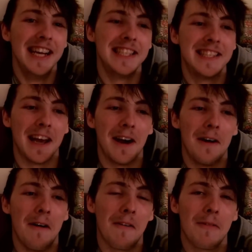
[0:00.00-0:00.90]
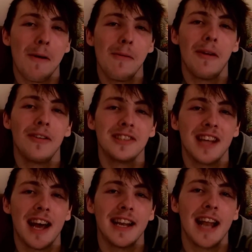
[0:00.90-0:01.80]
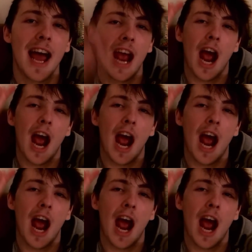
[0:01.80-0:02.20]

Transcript: So roll on Saturday night.